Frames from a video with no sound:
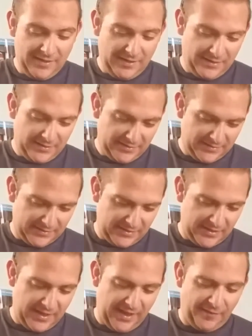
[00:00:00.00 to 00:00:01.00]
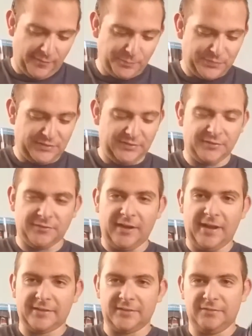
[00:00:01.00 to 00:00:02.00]
And it is the Alps
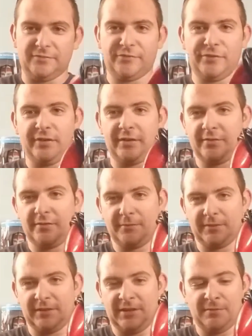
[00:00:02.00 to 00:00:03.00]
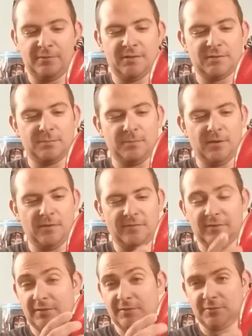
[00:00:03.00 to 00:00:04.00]
Interactive. I don't know what the name of it is of
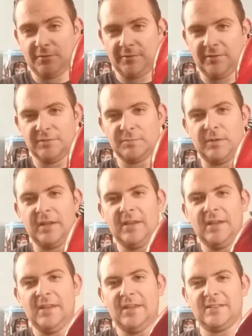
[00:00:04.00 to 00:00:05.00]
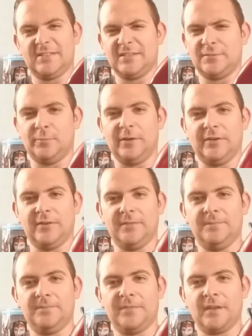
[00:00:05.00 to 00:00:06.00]
the controller is, but it's this weird